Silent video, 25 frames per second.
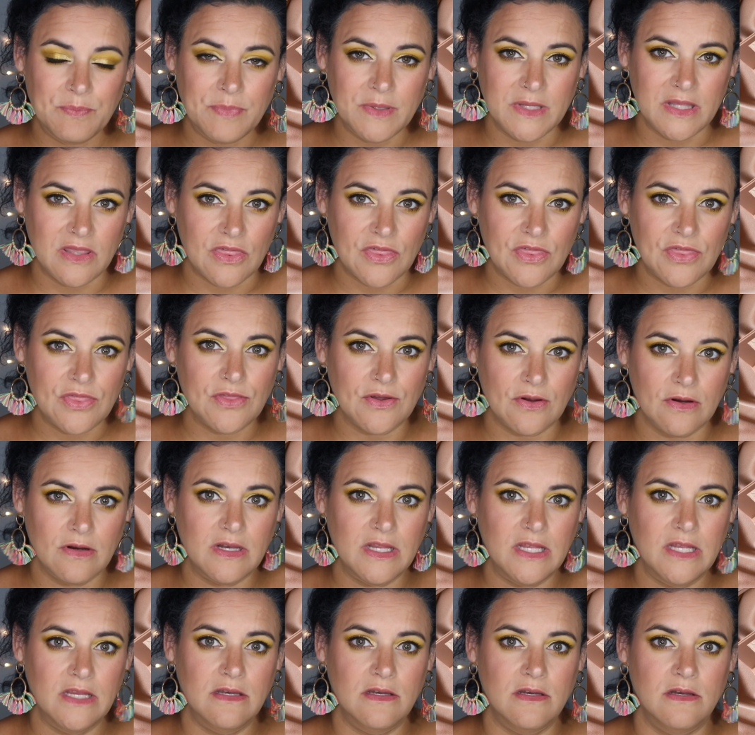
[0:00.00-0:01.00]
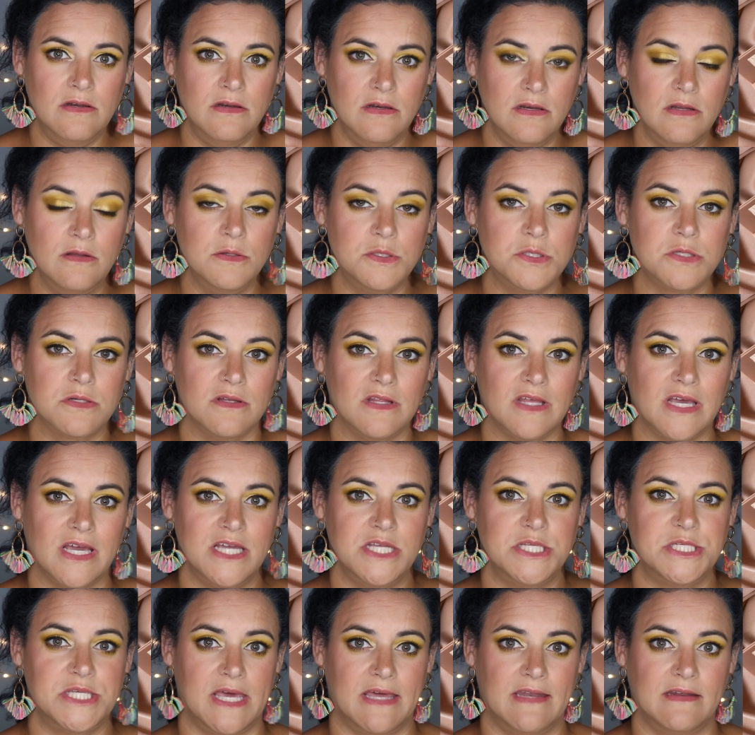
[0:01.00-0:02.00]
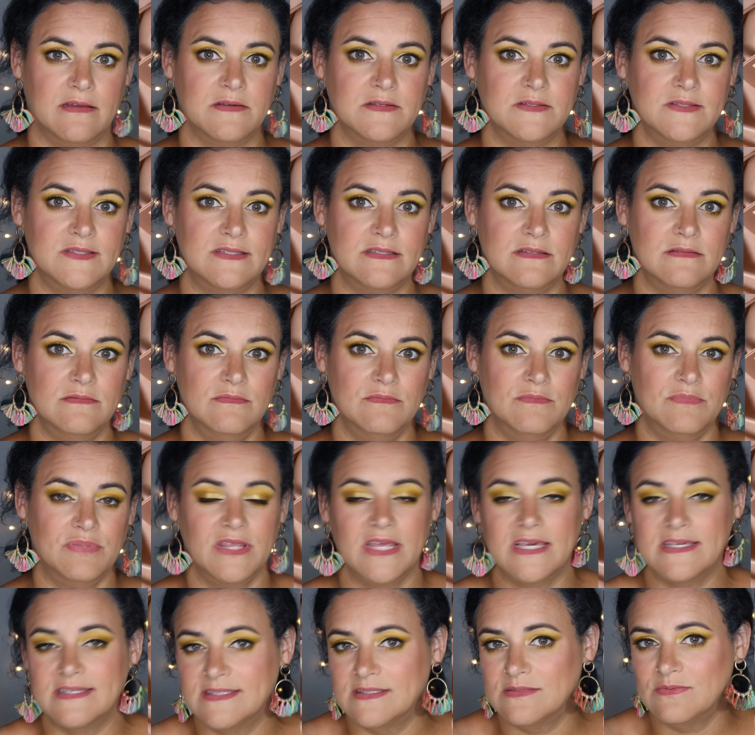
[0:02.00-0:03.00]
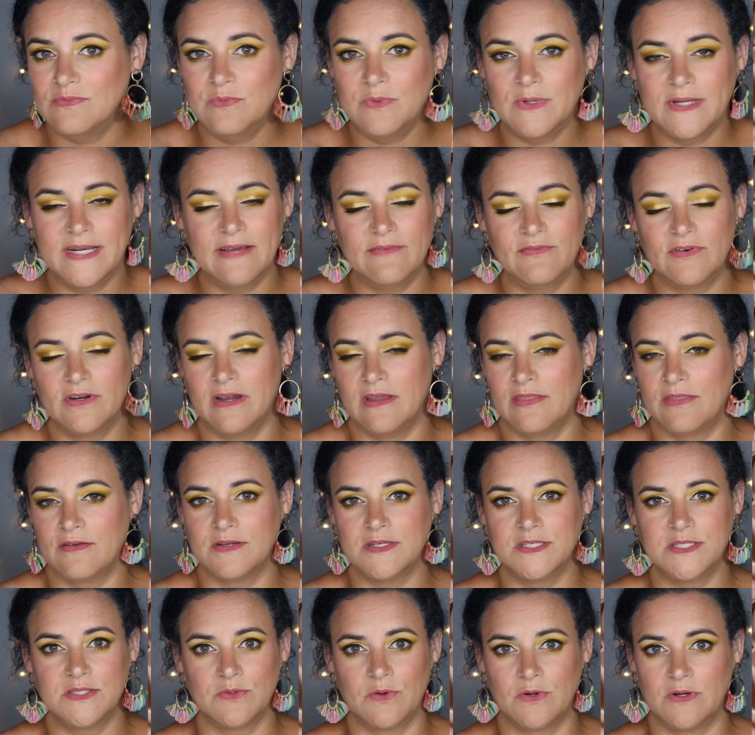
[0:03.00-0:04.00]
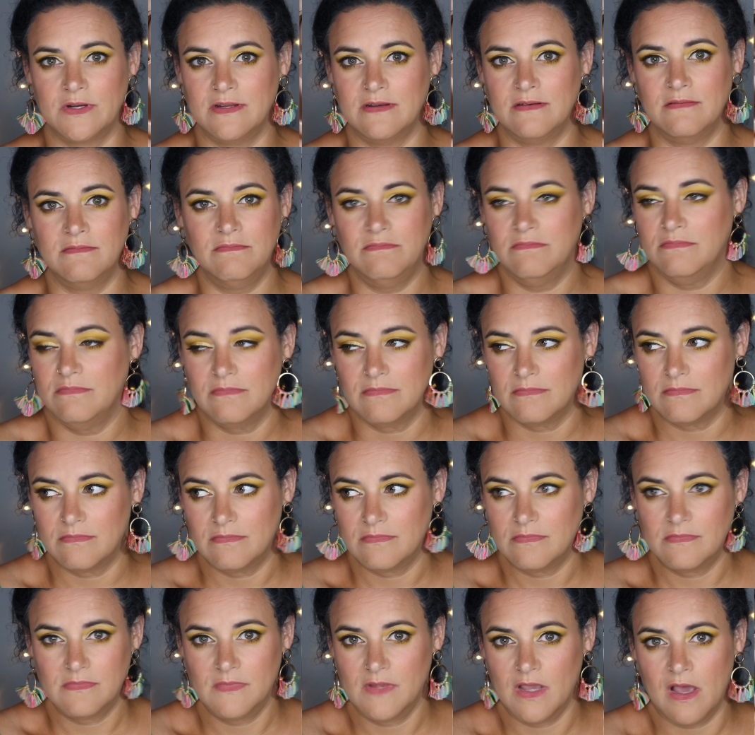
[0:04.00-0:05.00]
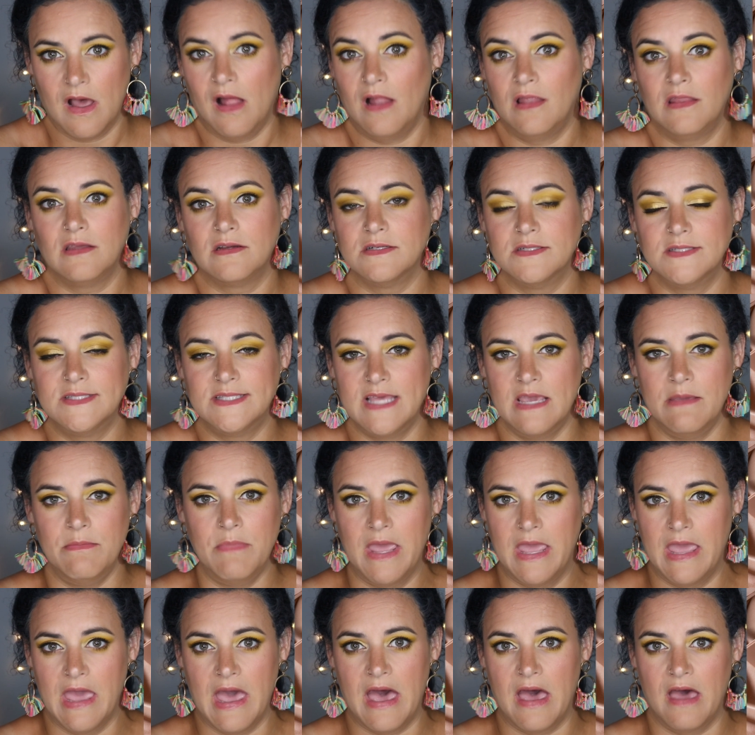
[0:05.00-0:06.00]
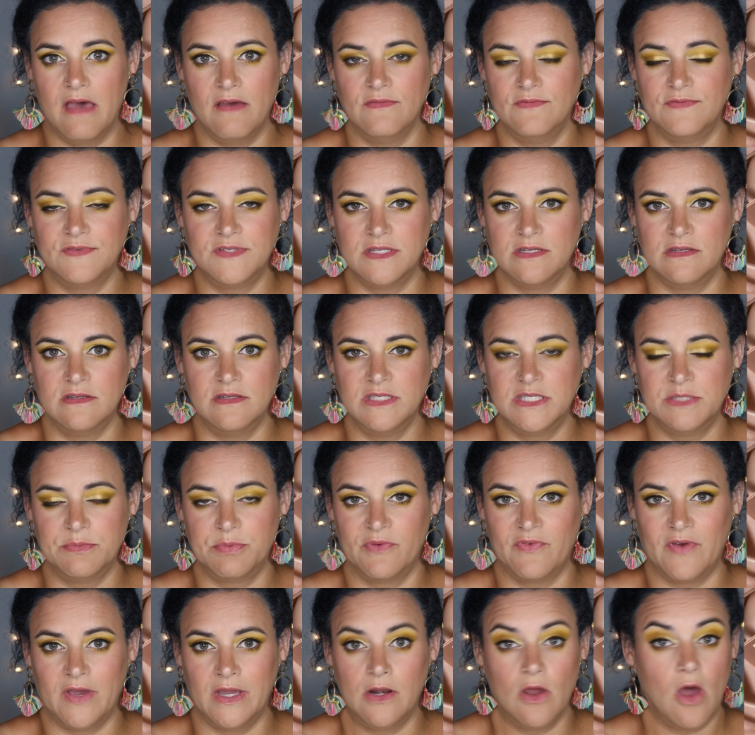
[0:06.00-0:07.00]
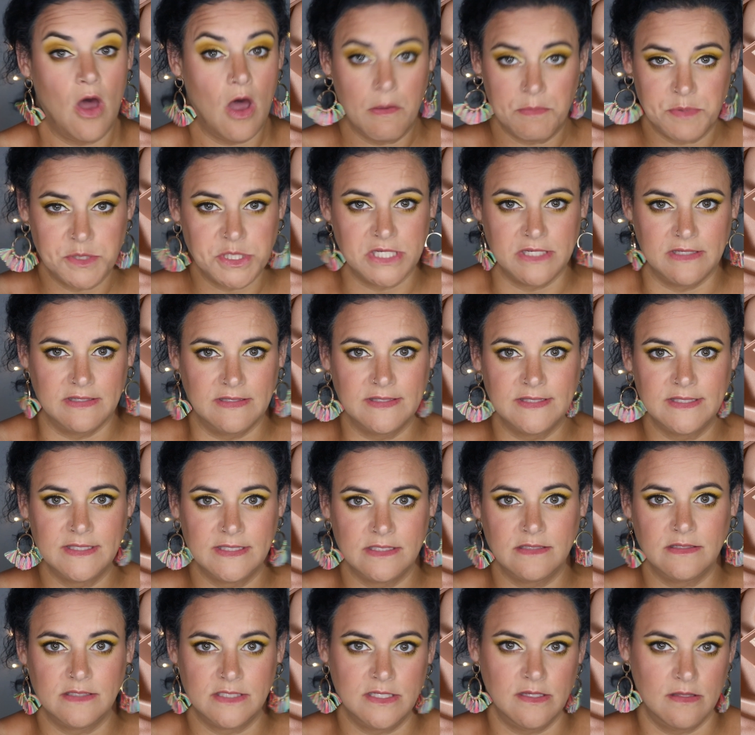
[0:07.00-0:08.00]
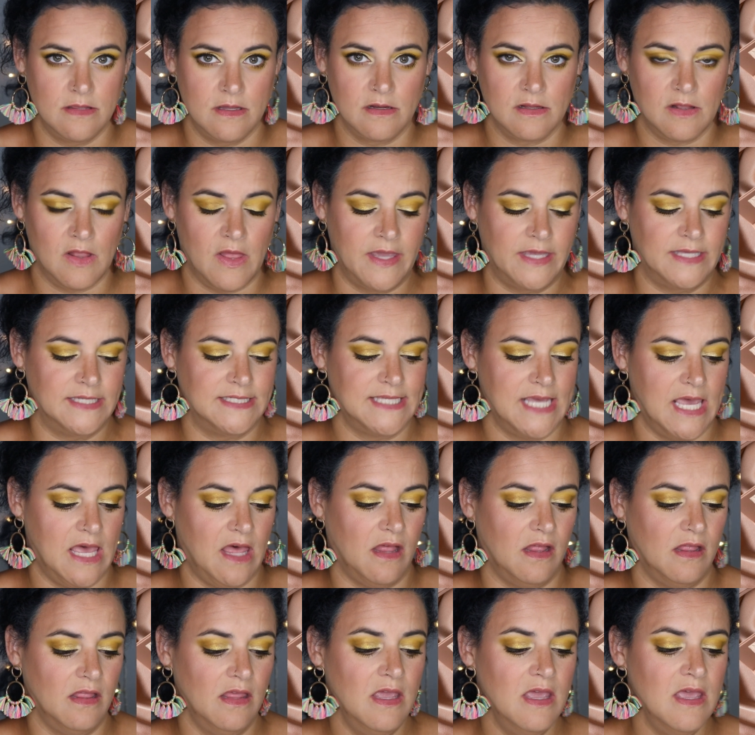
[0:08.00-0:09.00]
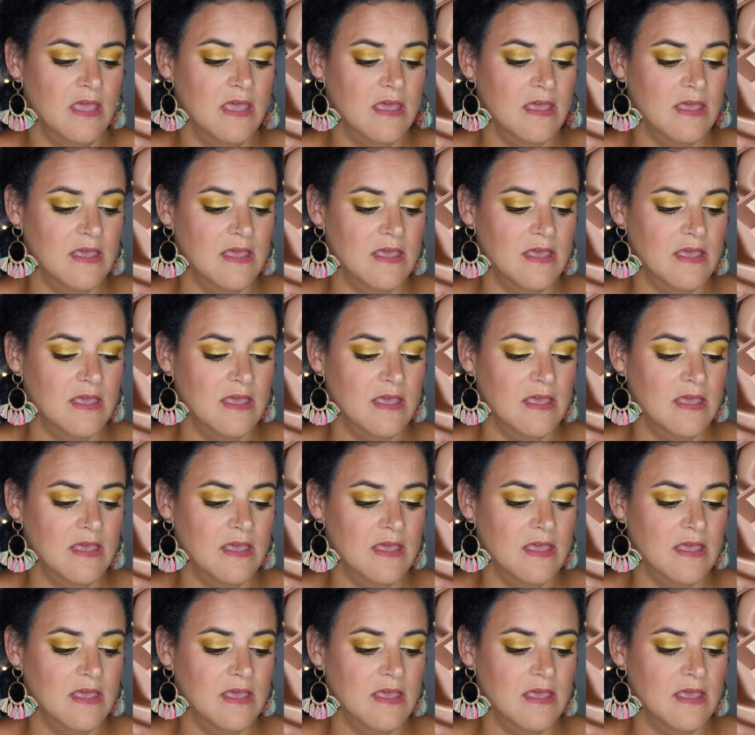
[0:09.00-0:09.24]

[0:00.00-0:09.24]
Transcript: But 30 neutral eyeshadows, plus whatever other assorted colors they may have to, to provide options to their clientele